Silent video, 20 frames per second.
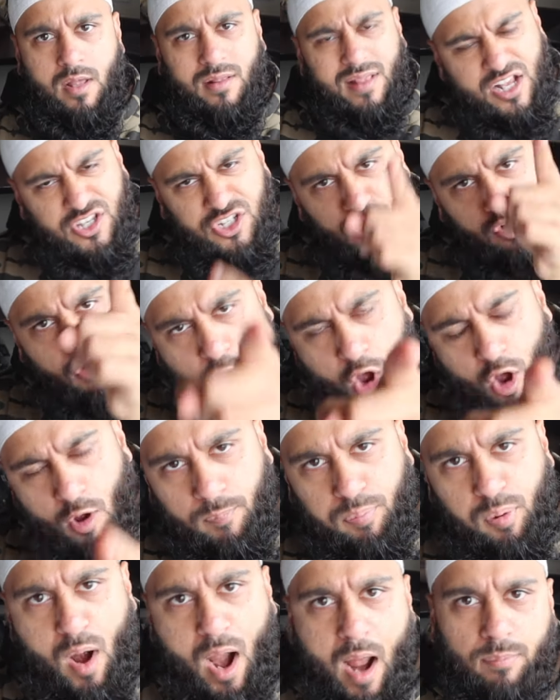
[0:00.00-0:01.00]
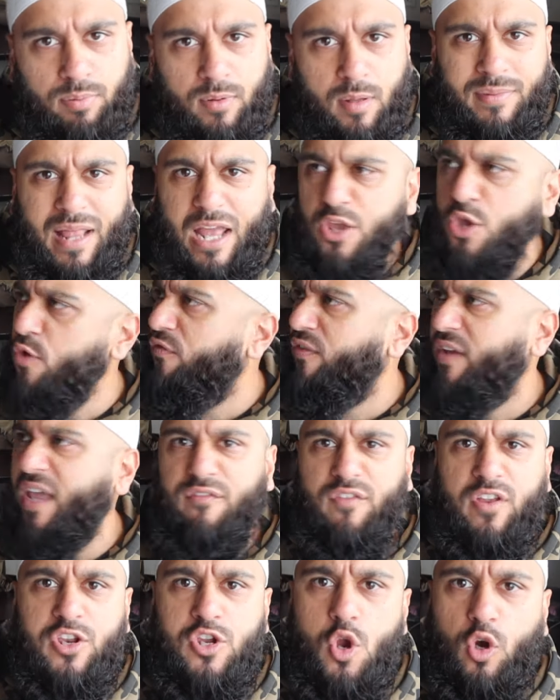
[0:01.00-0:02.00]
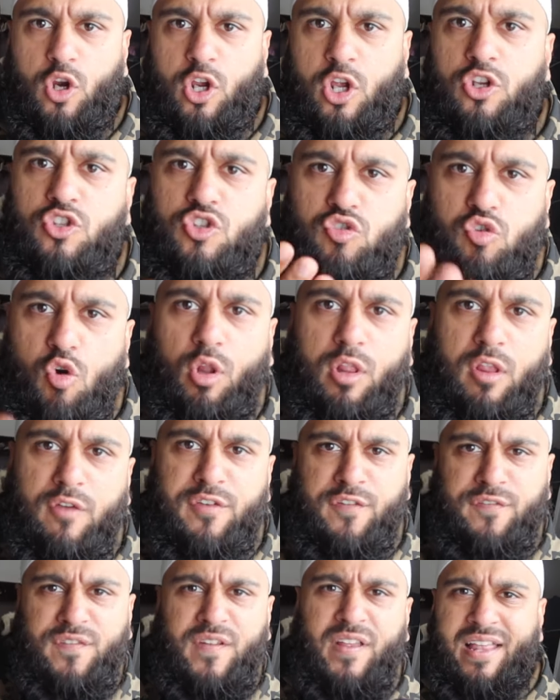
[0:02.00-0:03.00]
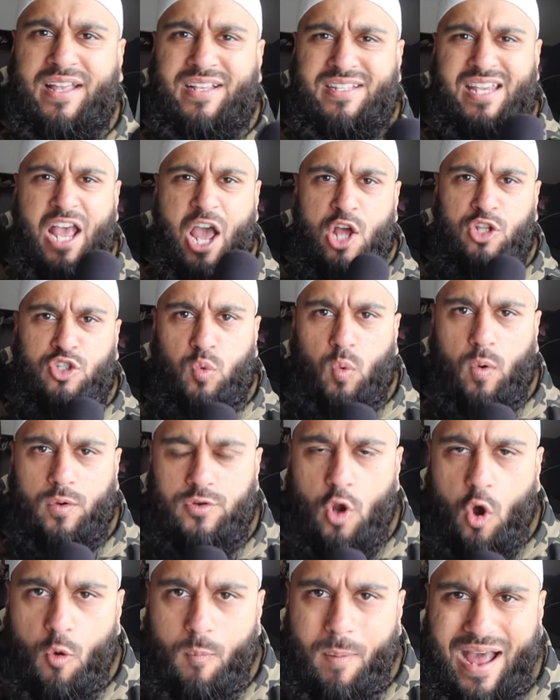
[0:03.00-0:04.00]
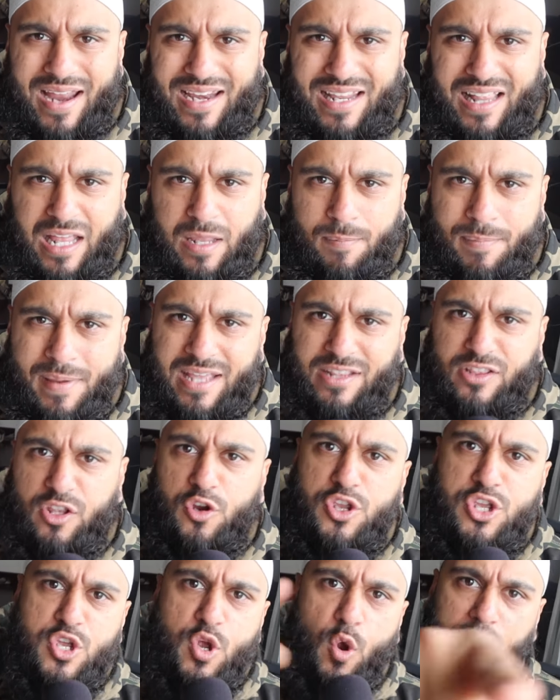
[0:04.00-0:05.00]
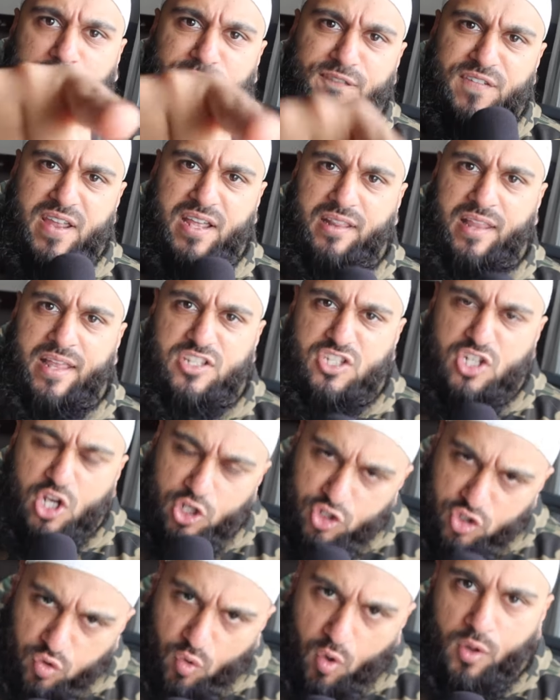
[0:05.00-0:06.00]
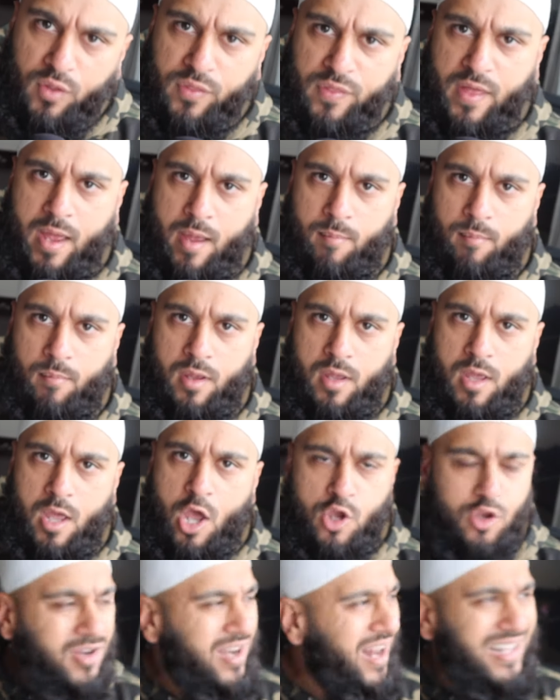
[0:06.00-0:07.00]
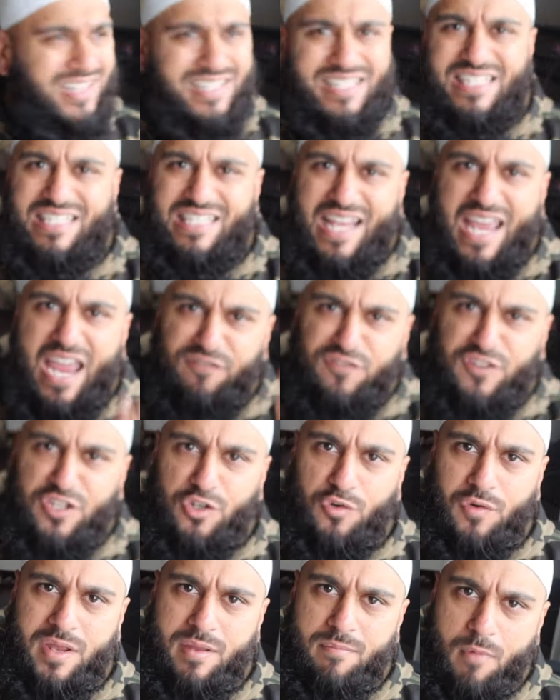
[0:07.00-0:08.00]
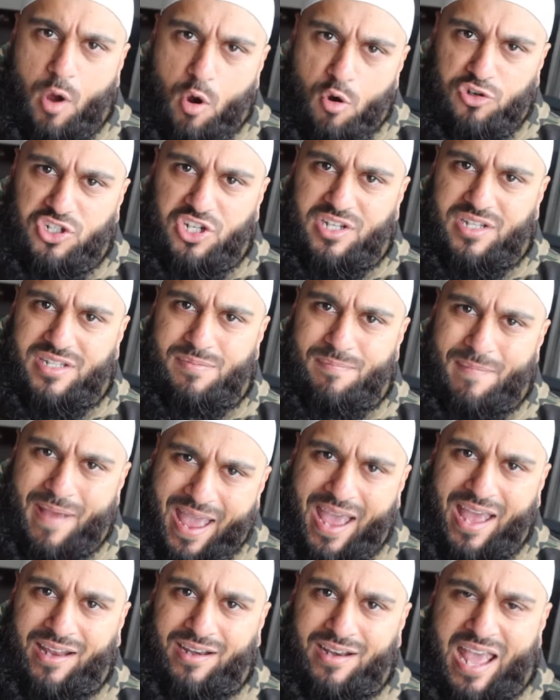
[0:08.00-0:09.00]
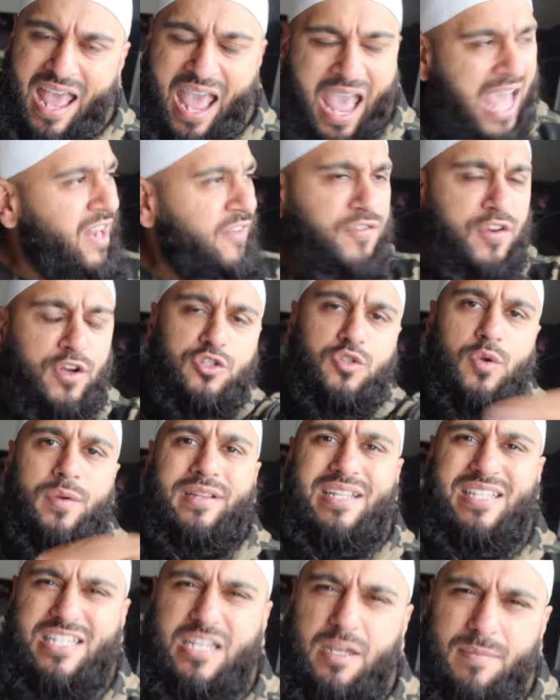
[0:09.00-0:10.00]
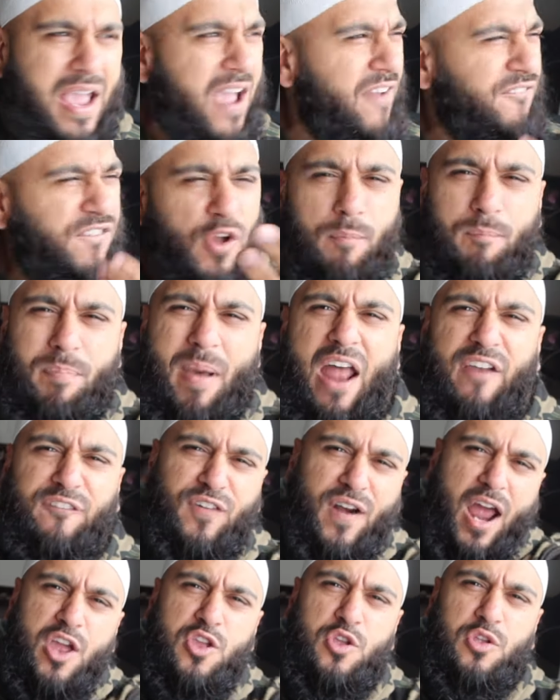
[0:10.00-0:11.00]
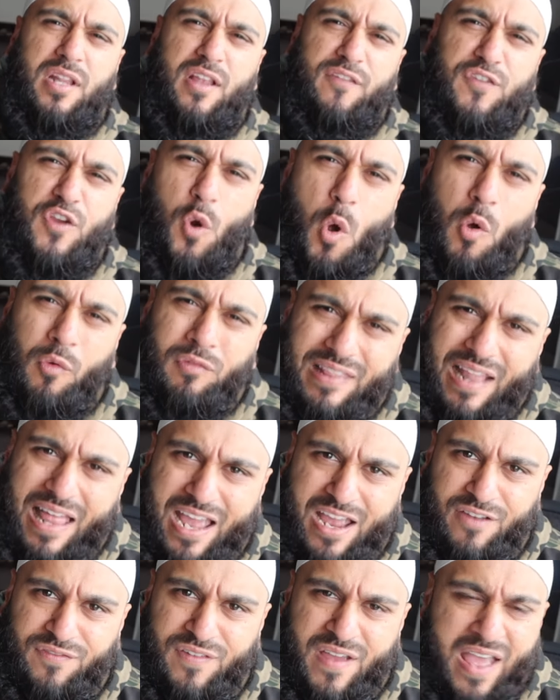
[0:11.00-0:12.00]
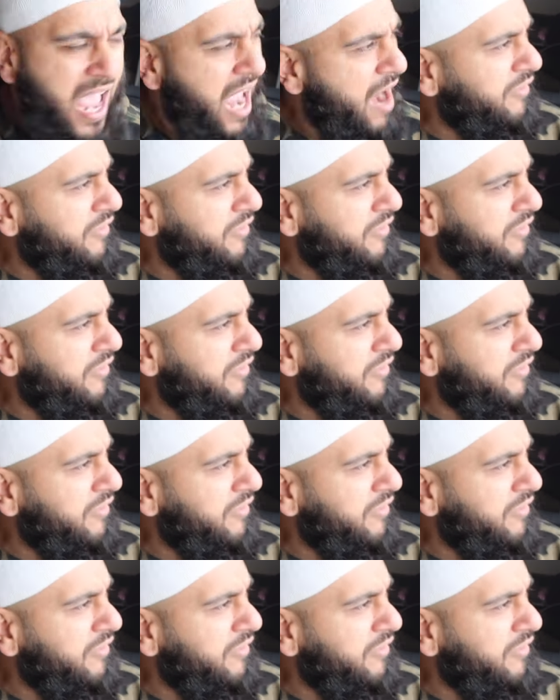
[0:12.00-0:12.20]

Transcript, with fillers: That's your own problem that you've given your control of your feelings to a nobody like me. They're your feelings. Control them. You're not a slave to your emotions, man. And if you're doing this to me, I feel bad for how you live your own life.